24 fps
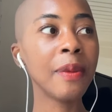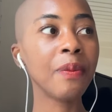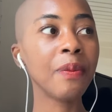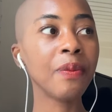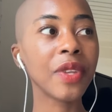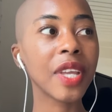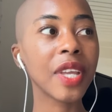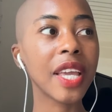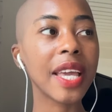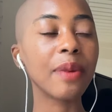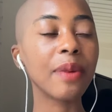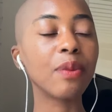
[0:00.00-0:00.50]

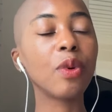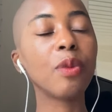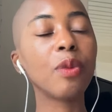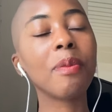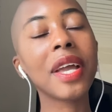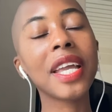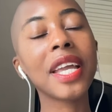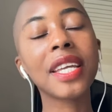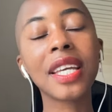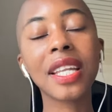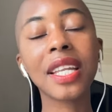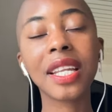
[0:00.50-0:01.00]
it will
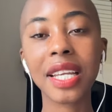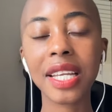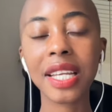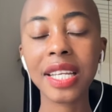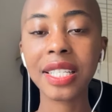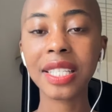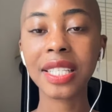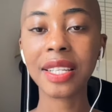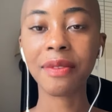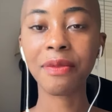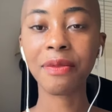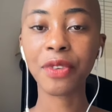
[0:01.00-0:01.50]
make it
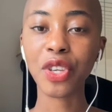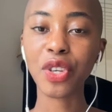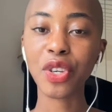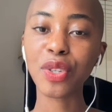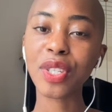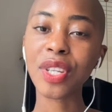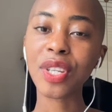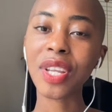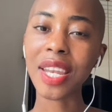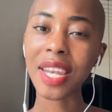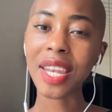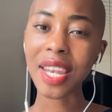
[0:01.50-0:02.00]
easier for you
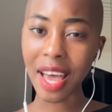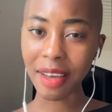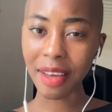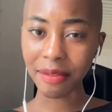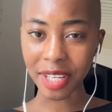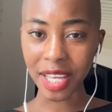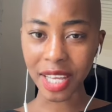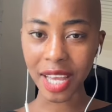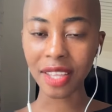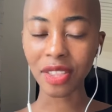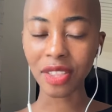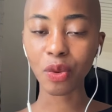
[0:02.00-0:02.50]
to
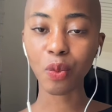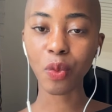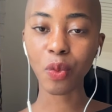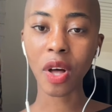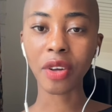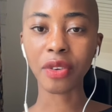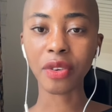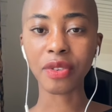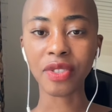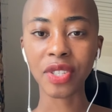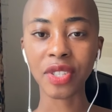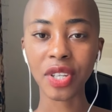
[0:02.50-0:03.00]
navigate the
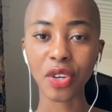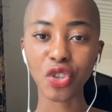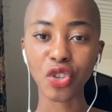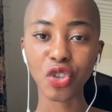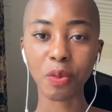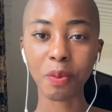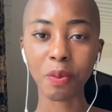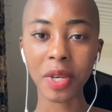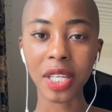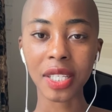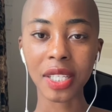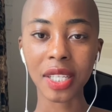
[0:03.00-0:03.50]
world of
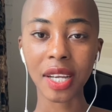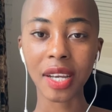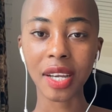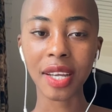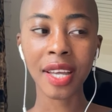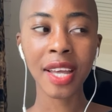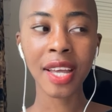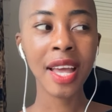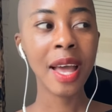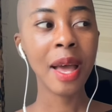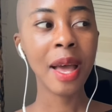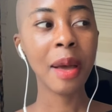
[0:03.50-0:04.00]
social media.
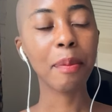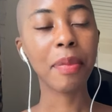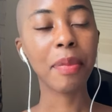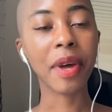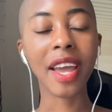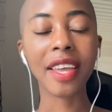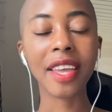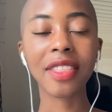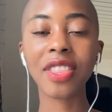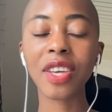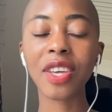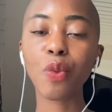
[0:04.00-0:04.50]
But
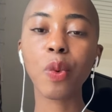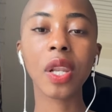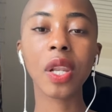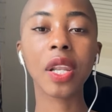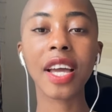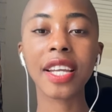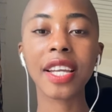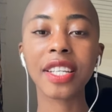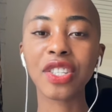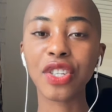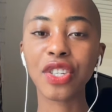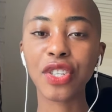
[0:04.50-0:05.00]
I think we
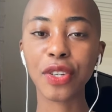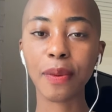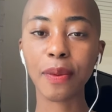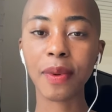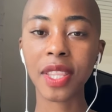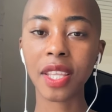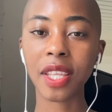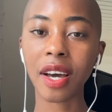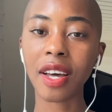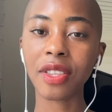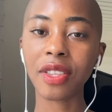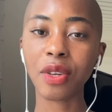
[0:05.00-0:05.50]
like to do it
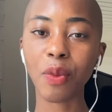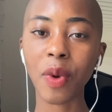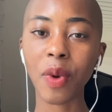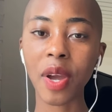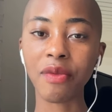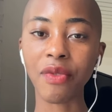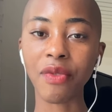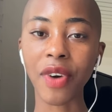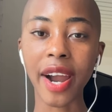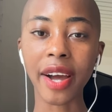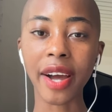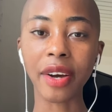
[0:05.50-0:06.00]
the other way
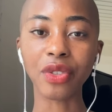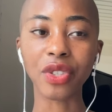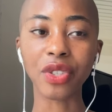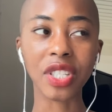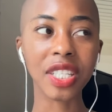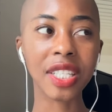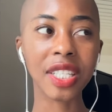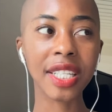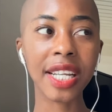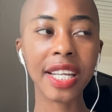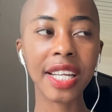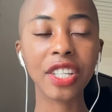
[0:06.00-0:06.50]
around.
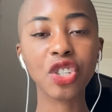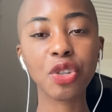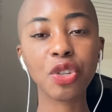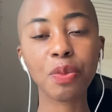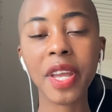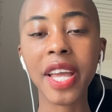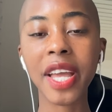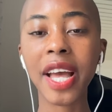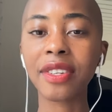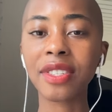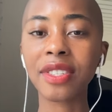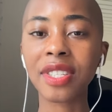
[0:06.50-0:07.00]
Teach me
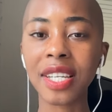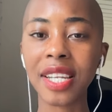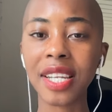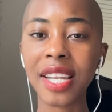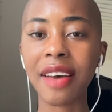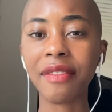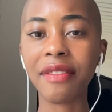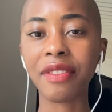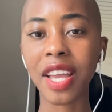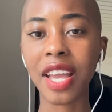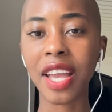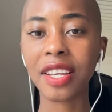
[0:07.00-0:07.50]
how to
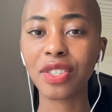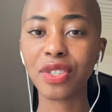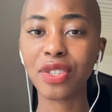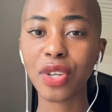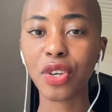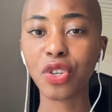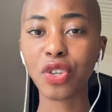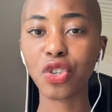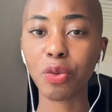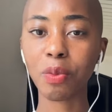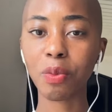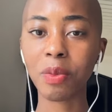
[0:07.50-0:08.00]
navigate
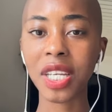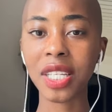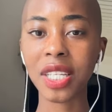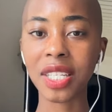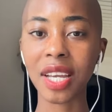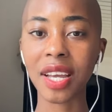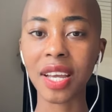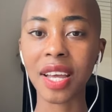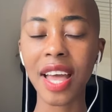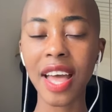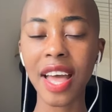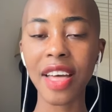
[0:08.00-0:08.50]
social
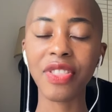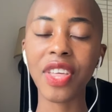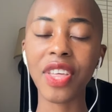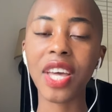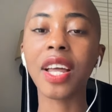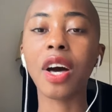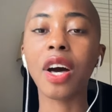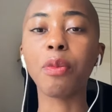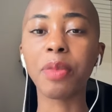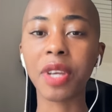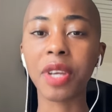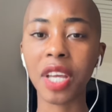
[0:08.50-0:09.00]
media and then
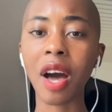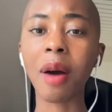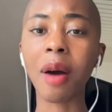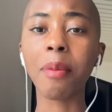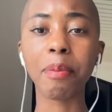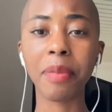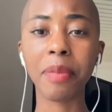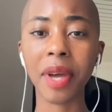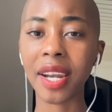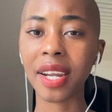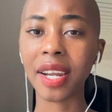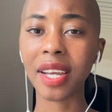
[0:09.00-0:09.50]
I'll become
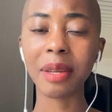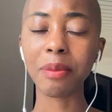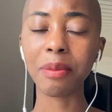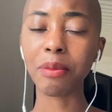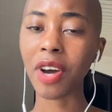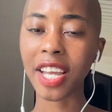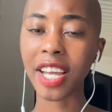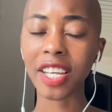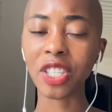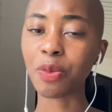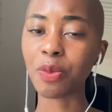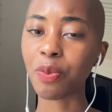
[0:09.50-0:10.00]
better in
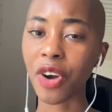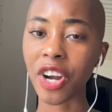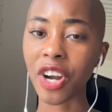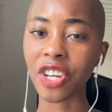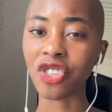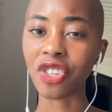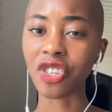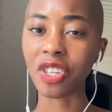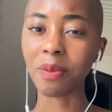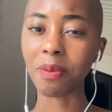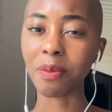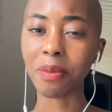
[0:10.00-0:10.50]
my
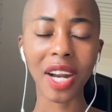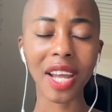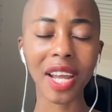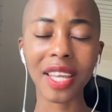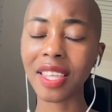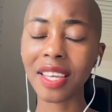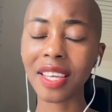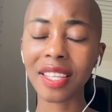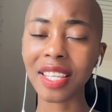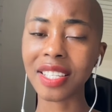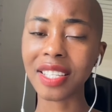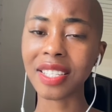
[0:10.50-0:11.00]
expression. But I
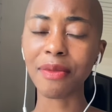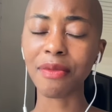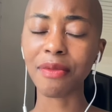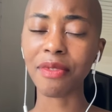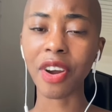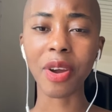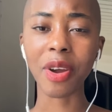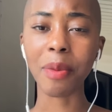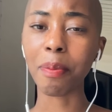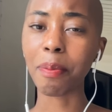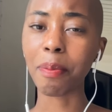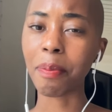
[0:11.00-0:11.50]
think that's a
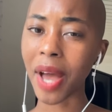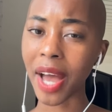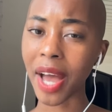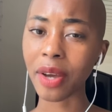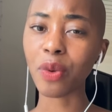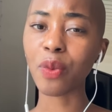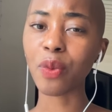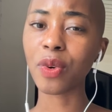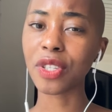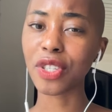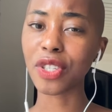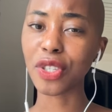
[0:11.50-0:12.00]
very
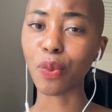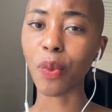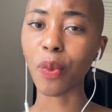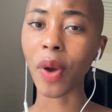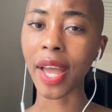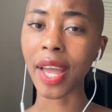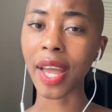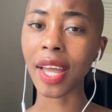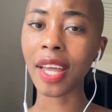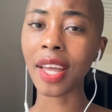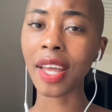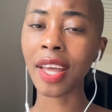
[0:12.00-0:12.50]
backwards
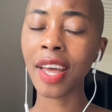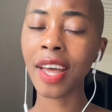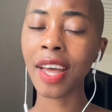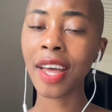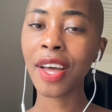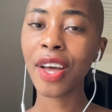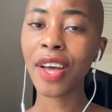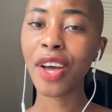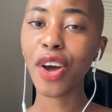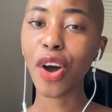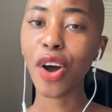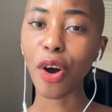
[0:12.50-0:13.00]
way
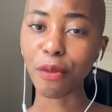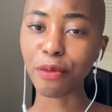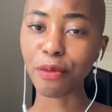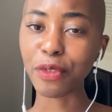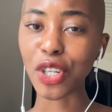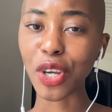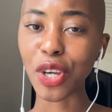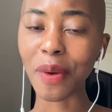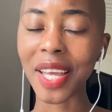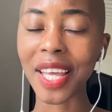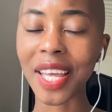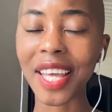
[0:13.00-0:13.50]
of
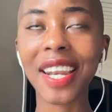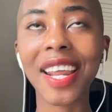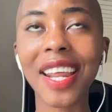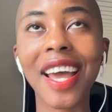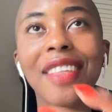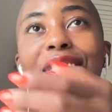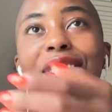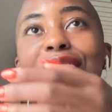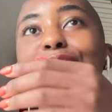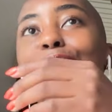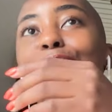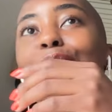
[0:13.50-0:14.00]
doing it. And
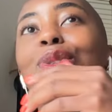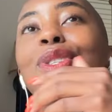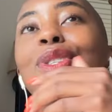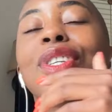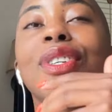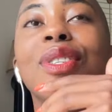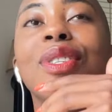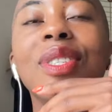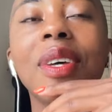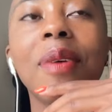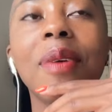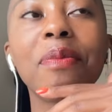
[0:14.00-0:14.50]
there's also
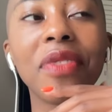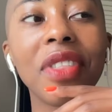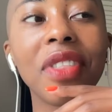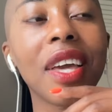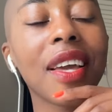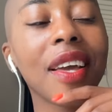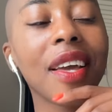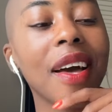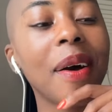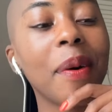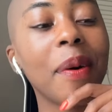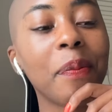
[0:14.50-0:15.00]
something
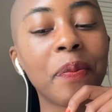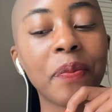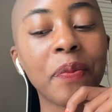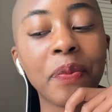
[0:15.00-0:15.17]
um,